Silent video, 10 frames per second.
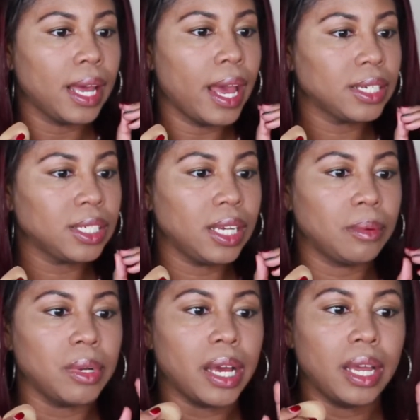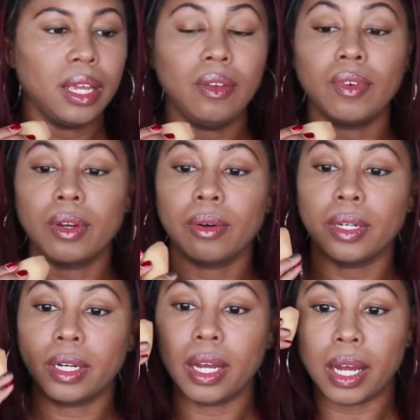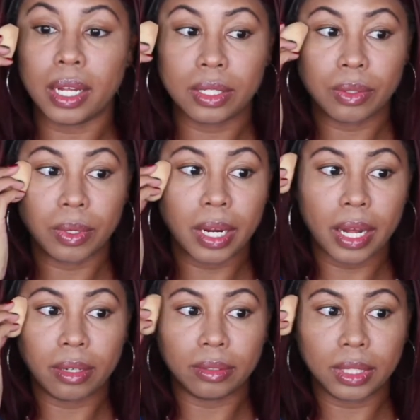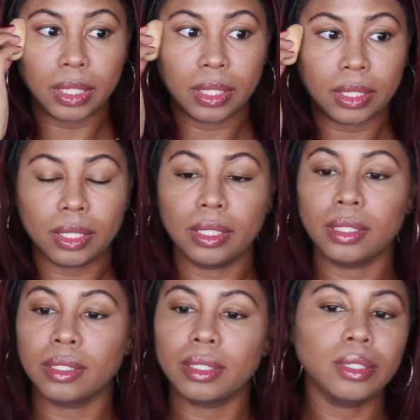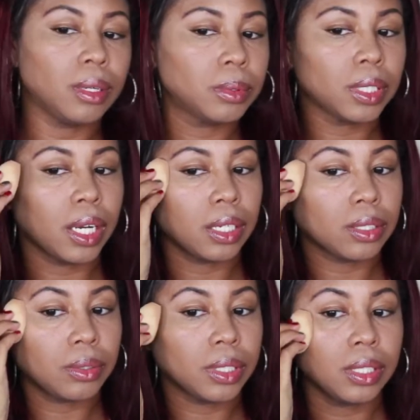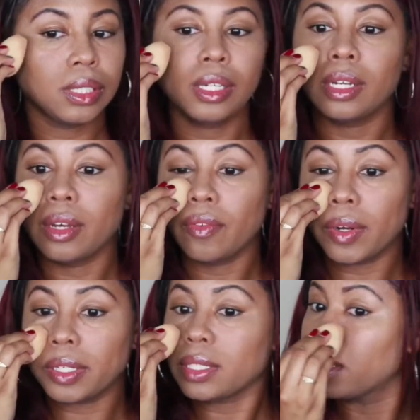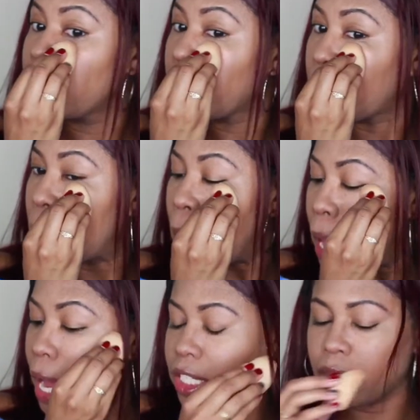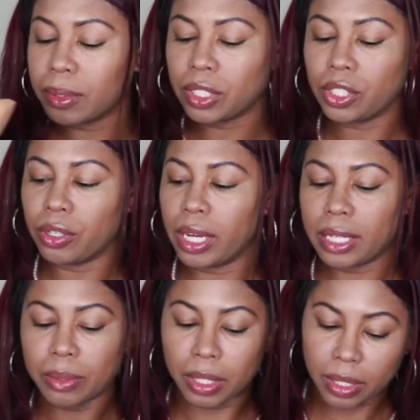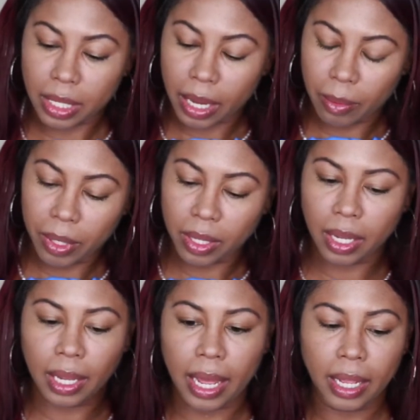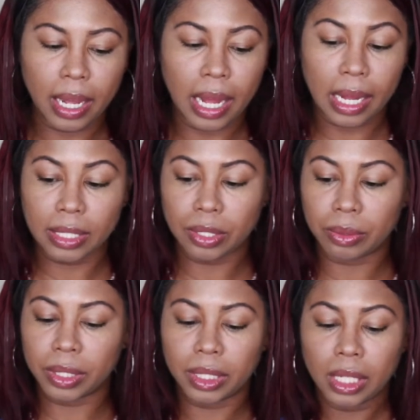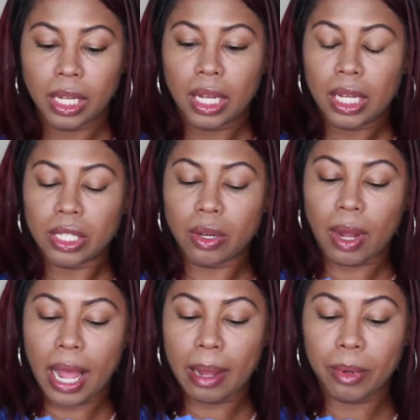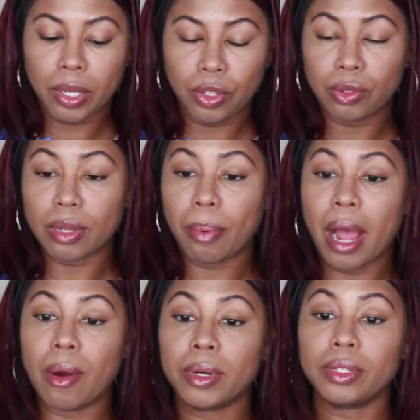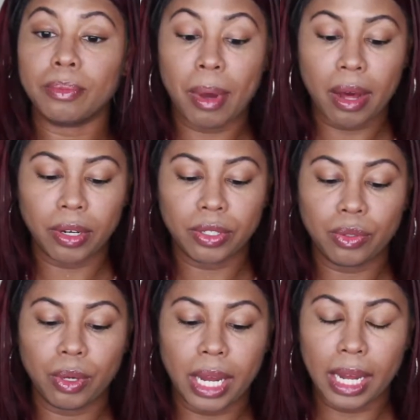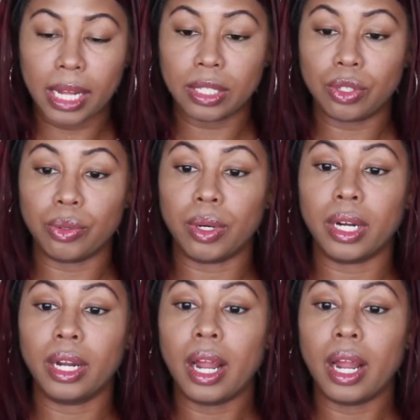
Actually, I'm not even going to contour, I don't think. Or do I want to contour for this look? Actually, I want to show you guys what it looks like with a light contour. So I'm going to use a powder to contour.